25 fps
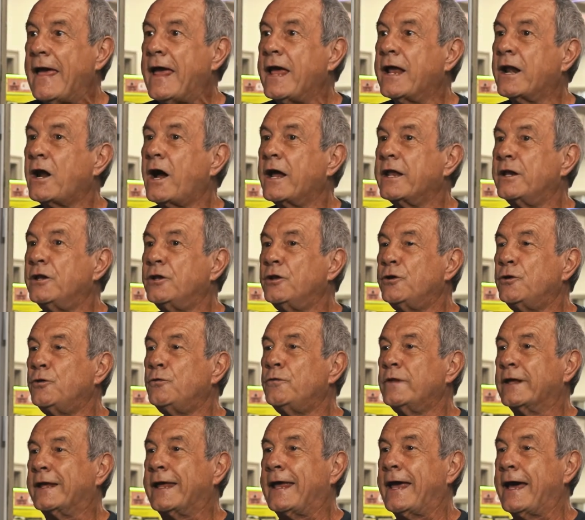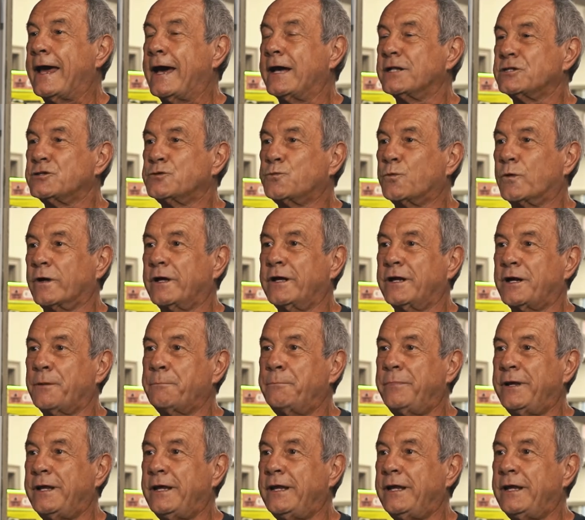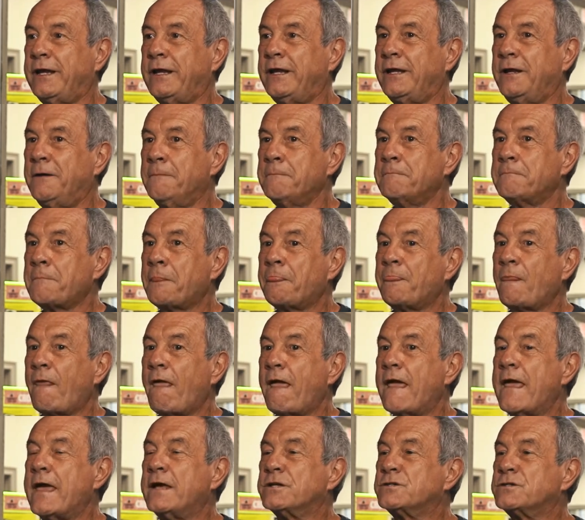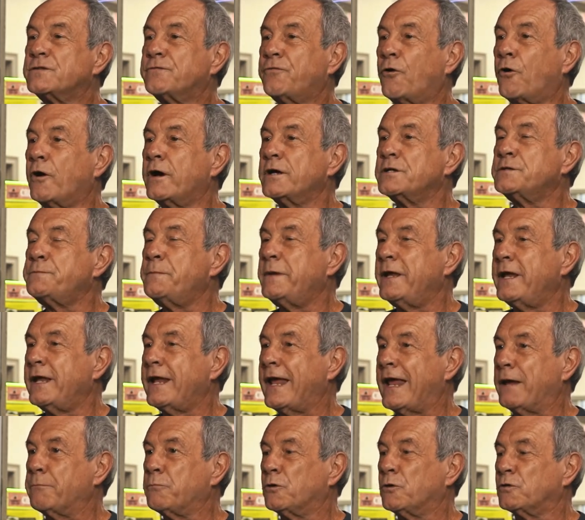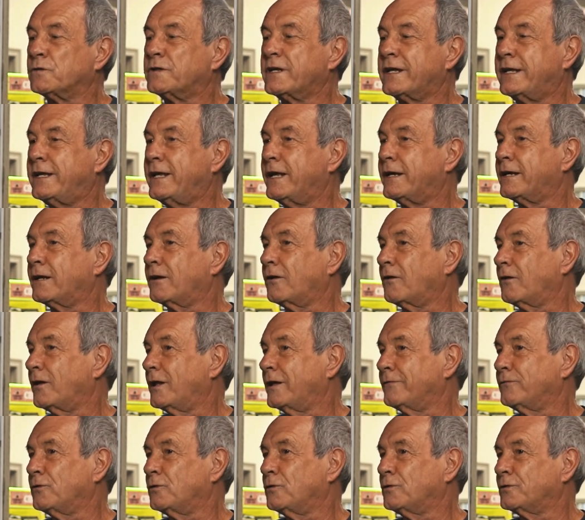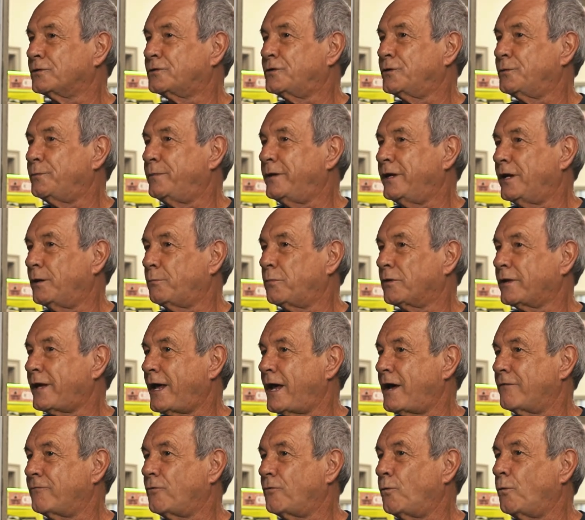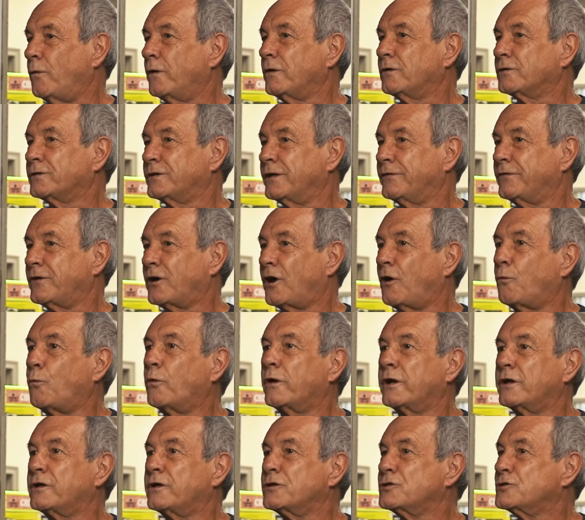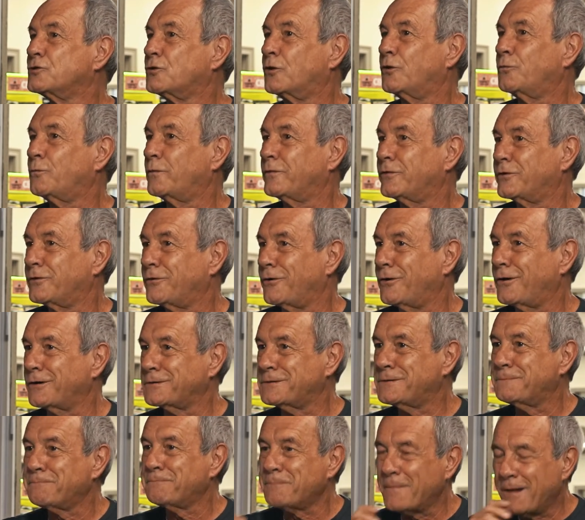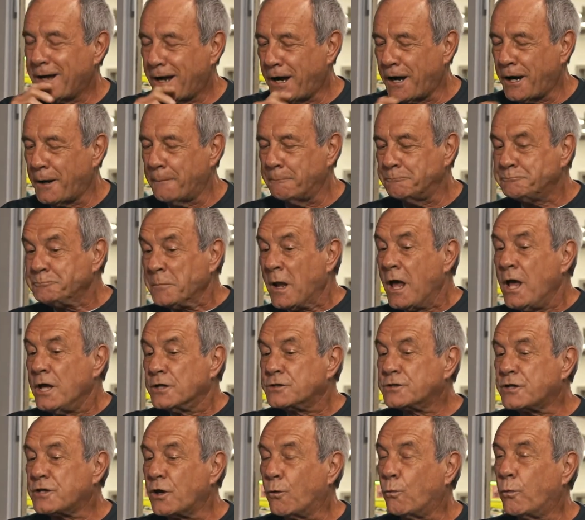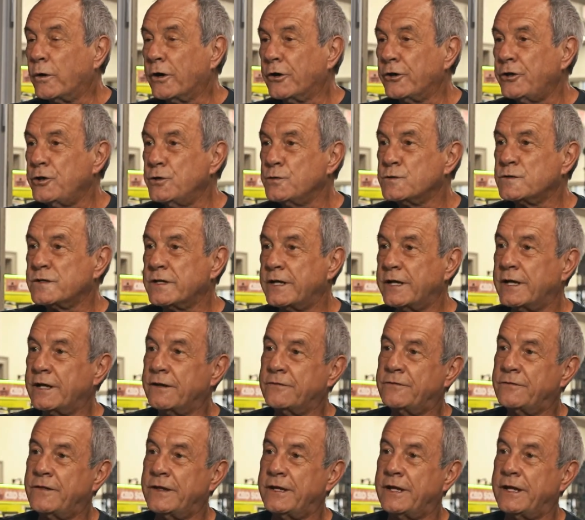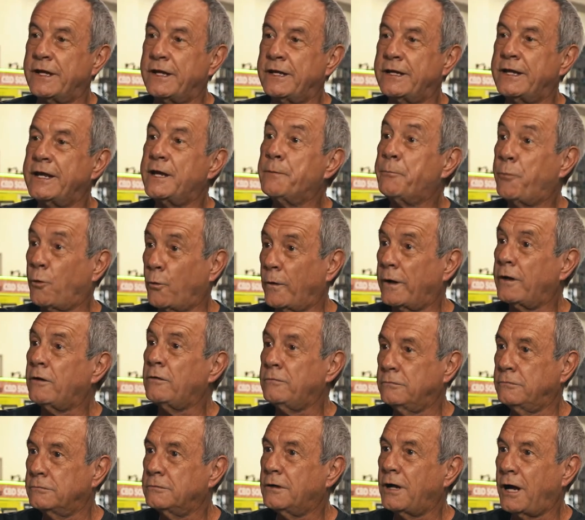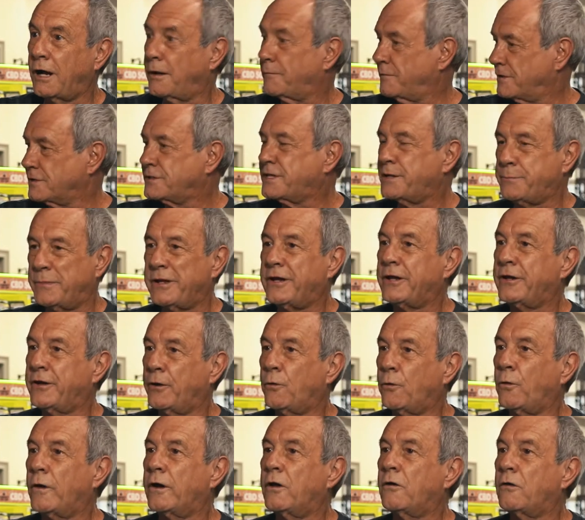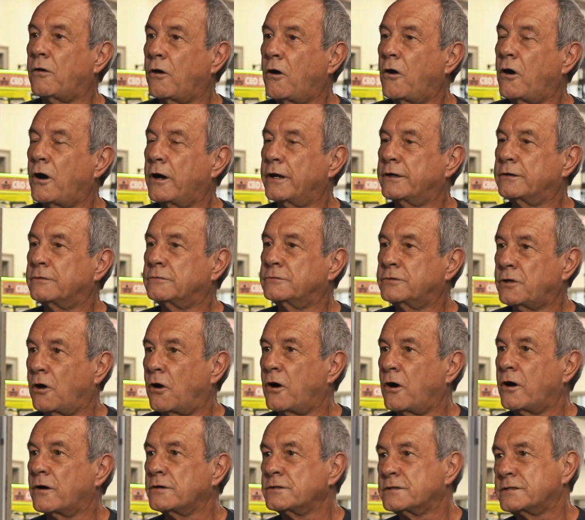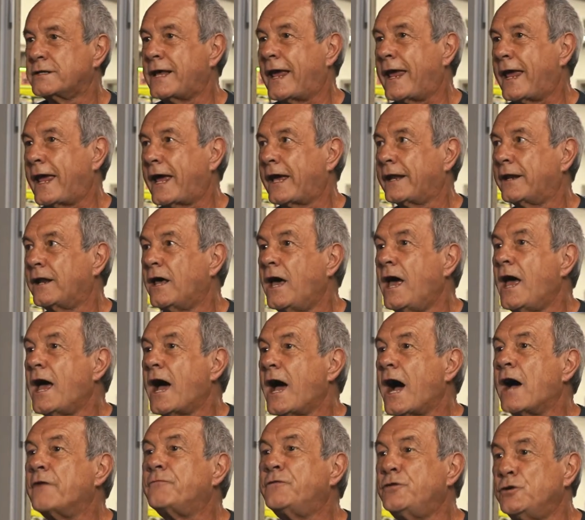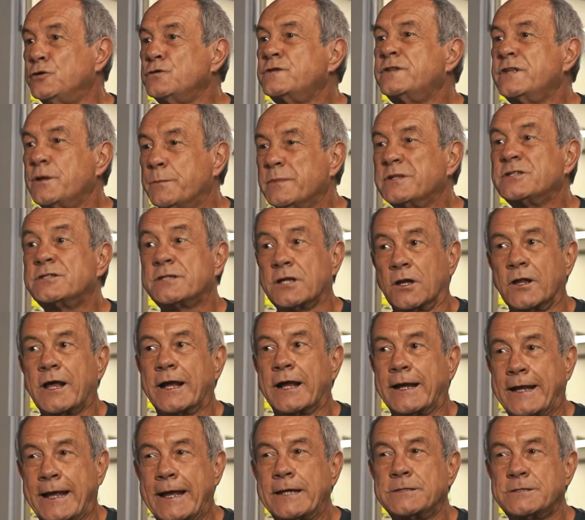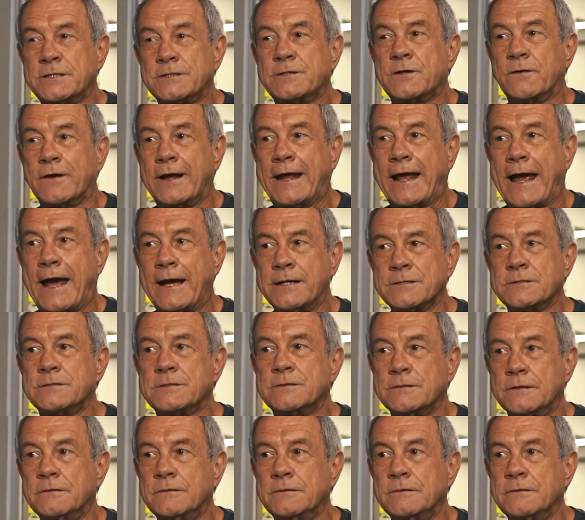And I knew the cats were going to be, as far as being able to get at a level to be able to have oils in there, I wanted to start with the dogs. So we're using the hemp oil, the CBD oil on dogs, and I've used them in select cases on cats.